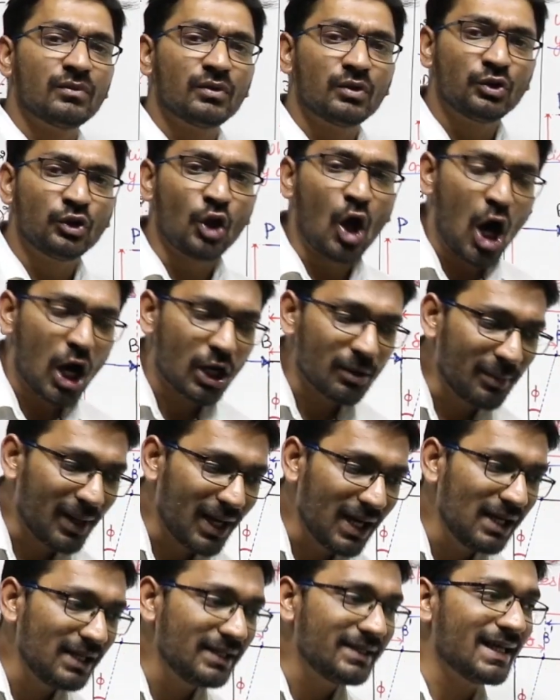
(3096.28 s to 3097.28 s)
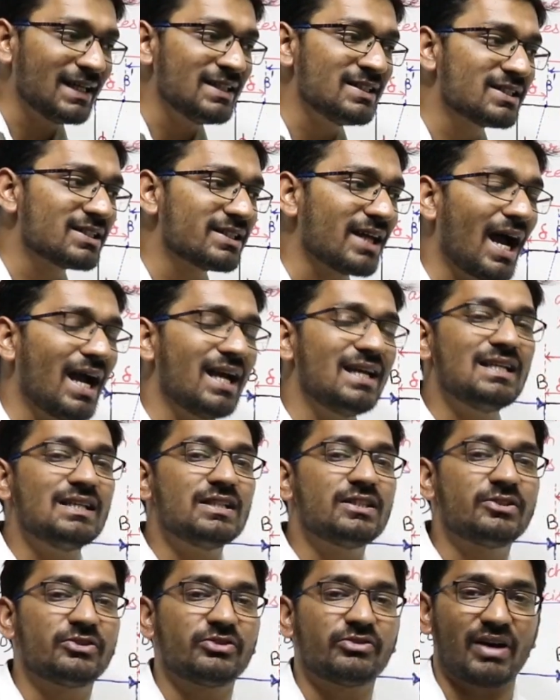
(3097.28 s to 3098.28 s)
normal tensile
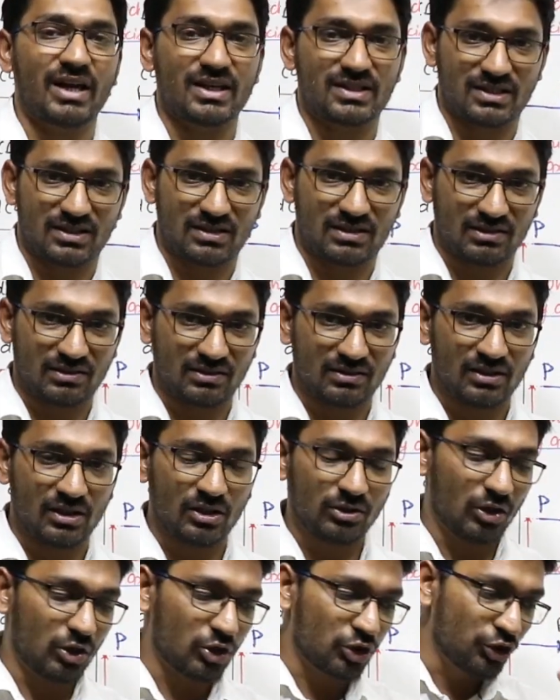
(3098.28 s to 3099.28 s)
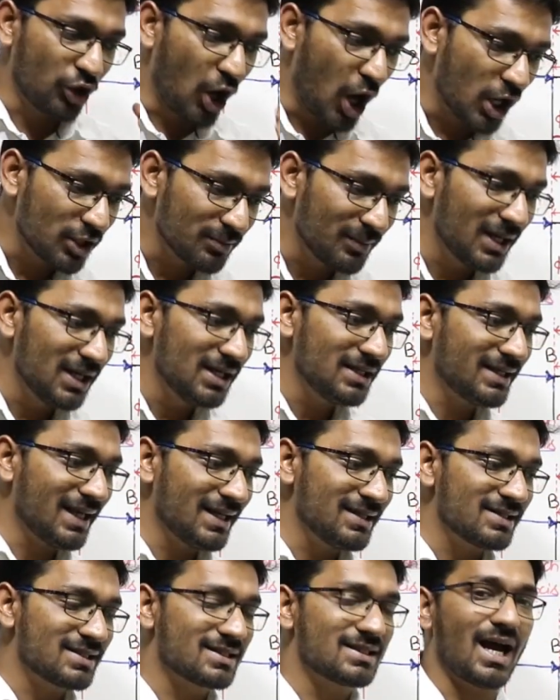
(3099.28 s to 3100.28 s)
stress or normal
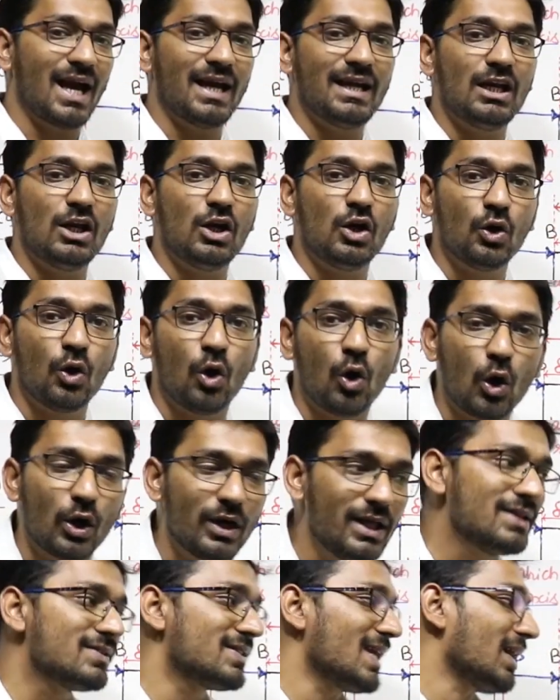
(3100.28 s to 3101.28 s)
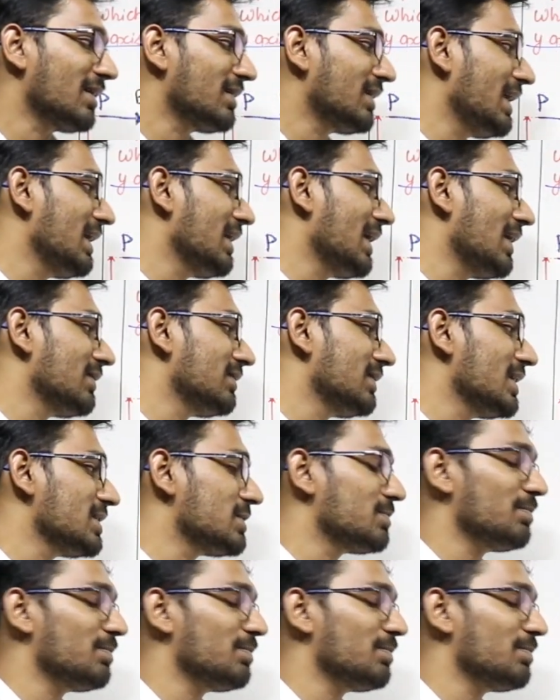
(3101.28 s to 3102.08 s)
tensile load is acting on this